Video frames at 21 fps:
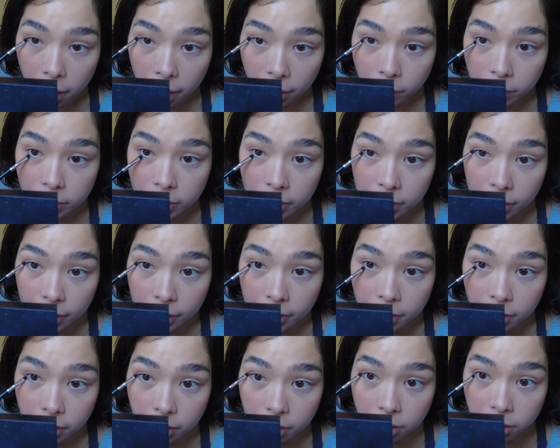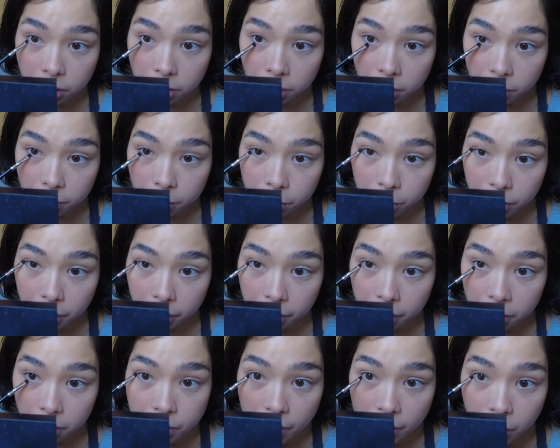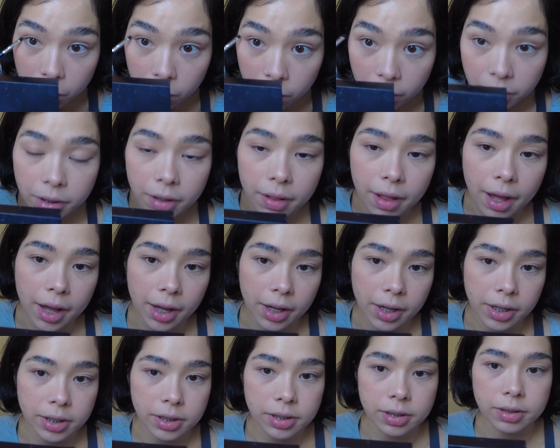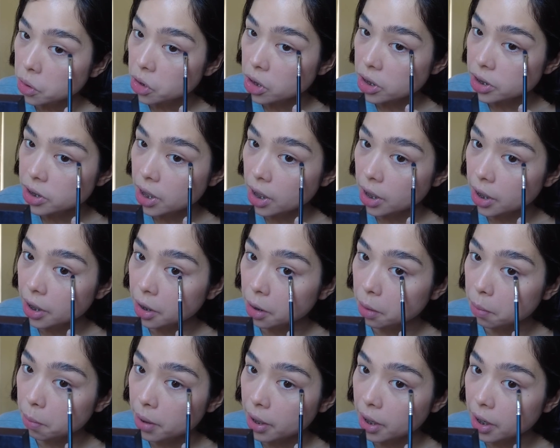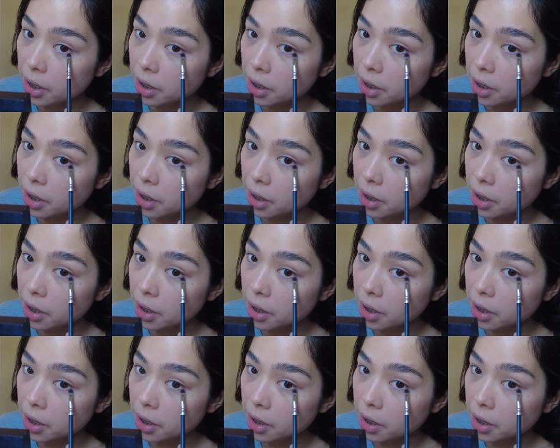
I really like it. Putting shadow under the eyes. Just a little bit.